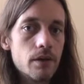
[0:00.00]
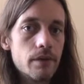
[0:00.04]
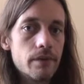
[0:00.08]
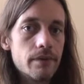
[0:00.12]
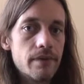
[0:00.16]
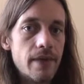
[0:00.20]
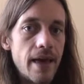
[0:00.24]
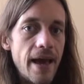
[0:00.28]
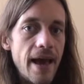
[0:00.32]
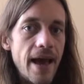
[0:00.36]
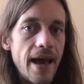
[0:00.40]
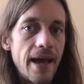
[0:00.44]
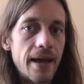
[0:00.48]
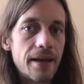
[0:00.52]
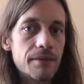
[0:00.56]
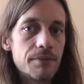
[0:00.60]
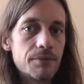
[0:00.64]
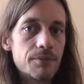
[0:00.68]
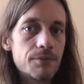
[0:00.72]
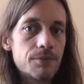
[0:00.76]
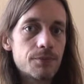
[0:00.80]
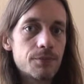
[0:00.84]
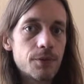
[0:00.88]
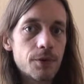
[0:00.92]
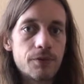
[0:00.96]

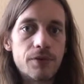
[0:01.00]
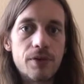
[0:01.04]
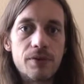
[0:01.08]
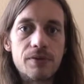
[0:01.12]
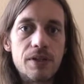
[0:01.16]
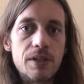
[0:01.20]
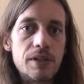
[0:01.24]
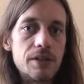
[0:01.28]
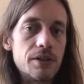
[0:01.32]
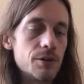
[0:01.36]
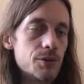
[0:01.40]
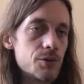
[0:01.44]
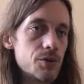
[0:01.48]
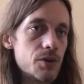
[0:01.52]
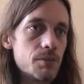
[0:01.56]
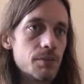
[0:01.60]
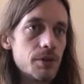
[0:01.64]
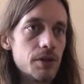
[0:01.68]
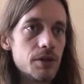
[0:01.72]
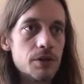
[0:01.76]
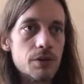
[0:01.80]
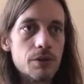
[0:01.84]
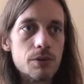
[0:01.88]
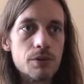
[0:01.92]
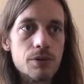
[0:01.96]
that for 15 years had
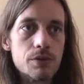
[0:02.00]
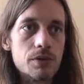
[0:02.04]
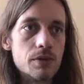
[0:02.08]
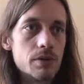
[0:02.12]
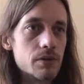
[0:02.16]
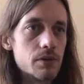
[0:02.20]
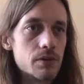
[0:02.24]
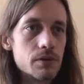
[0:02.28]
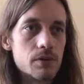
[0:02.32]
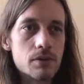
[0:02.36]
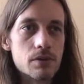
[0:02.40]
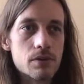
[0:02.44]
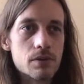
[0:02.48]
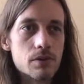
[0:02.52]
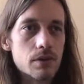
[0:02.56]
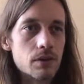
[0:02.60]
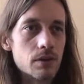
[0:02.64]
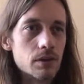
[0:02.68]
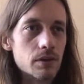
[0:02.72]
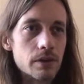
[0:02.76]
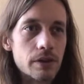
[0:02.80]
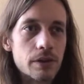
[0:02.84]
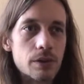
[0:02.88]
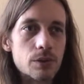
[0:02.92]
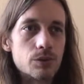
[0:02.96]
been used as just
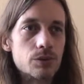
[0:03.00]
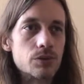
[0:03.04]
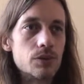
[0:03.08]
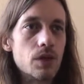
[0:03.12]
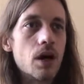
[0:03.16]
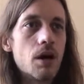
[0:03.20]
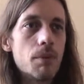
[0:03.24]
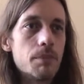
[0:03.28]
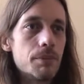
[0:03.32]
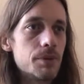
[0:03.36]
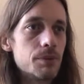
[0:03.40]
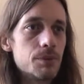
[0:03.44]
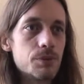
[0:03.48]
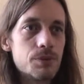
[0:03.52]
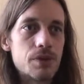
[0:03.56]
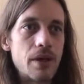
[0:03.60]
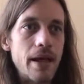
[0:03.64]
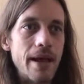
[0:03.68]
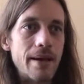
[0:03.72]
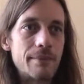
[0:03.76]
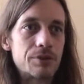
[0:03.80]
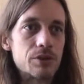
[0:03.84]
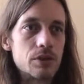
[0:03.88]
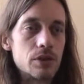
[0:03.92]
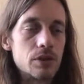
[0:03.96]
an illegal dump. It was
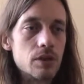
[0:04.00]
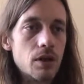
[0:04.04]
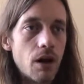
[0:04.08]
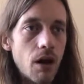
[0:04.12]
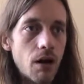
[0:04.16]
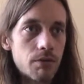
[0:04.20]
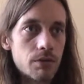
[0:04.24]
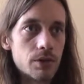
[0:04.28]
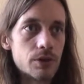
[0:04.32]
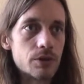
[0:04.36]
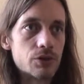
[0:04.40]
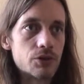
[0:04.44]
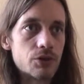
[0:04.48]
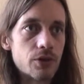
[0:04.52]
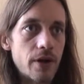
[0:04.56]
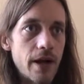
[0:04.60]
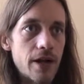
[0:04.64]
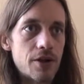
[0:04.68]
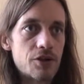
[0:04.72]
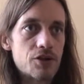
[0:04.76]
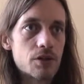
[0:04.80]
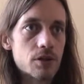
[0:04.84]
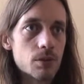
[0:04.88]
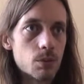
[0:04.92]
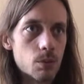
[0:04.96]
absolutely covered in
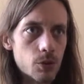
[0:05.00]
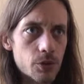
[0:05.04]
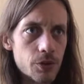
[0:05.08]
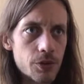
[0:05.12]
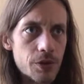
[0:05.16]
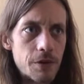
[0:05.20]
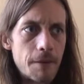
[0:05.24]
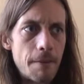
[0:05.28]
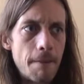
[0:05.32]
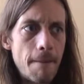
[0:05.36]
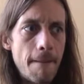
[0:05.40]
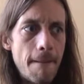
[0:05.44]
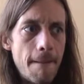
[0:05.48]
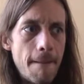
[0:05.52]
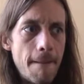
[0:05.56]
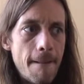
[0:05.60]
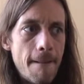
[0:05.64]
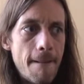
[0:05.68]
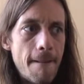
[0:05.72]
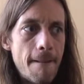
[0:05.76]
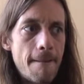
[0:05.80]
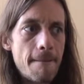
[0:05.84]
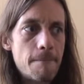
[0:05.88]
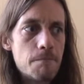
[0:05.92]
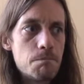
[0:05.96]
trash and debris.
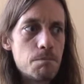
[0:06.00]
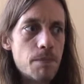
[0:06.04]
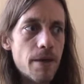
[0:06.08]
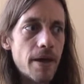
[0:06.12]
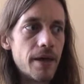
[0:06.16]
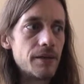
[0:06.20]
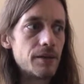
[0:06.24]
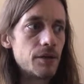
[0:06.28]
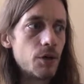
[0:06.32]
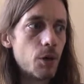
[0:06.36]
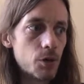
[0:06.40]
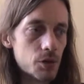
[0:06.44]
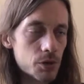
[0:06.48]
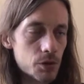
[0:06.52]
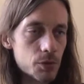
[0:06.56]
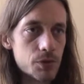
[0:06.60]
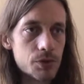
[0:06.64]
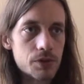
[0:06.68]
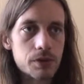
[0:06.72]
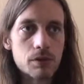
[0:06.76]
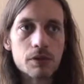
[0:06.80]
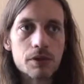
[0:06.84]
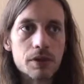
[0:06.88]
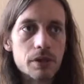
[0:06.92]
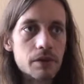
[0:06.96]
And the owner
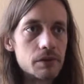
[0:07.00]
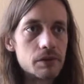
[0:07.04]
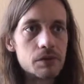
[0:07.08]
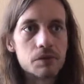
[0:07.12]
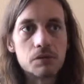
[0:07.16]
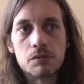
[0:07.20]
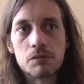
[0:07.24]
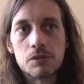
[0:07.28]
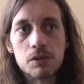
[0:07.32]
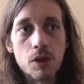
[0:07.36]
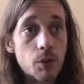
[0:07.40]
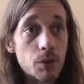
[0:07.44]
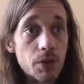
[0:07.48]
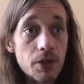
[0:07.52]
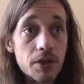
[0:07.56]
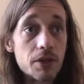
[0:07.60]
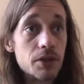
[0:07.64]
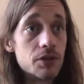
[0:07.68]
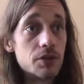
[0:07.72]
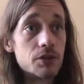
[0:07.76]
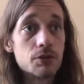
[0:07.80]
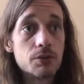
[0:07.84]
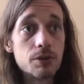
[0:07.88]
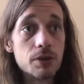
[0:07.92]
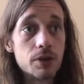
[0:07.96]
was looking to donate
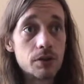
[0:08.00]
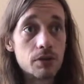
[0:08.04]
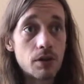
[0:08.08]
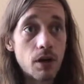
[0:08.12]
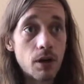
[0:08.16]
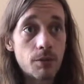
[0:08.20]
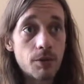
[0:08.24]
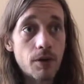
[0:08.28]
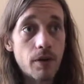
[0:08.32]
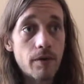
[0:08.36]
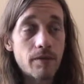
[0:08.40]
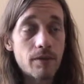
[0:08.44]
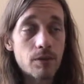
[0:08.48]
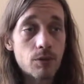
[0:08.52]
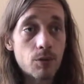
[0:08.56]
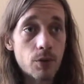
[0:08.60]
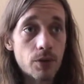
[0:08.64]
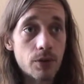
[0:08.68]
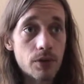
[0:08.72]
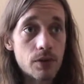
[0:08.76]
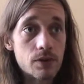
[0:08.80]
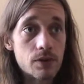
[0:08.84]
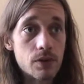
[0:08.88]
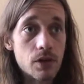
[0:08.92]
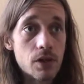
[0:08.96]
it to any nonprofit
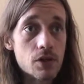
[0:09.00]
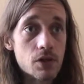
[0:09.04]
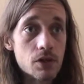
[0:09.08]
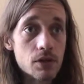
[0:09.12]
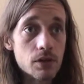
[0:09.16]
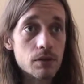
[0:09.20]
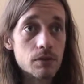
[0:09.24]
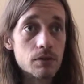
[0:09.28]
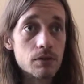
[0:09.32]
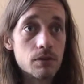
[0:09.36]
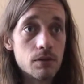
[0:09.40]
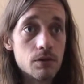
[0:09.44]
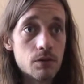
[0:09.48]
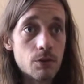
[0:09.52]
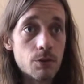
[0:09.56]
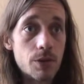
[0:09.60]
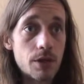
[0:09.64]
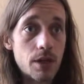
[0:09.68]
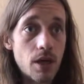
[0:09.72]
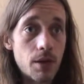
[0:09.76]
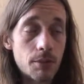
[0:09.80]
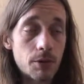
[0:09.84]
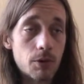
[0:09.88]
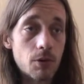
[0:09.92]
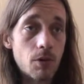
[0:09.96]
organization. And so
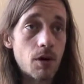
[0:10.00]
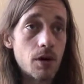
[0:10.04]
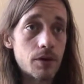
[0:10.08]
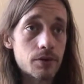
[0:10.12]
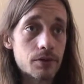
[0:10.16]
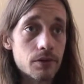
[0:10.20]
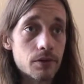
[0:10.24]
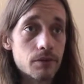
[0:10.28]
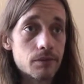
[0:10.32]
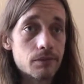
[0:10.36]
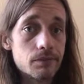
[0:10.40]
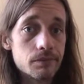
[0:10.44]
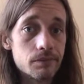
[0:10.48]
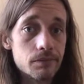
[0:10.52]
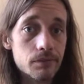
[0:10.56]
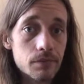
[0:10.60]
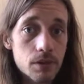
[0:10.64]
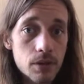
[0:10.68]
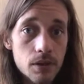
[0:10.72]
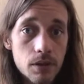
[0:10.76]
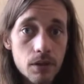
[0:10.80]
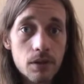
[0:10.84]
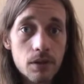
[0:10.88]
we came across it and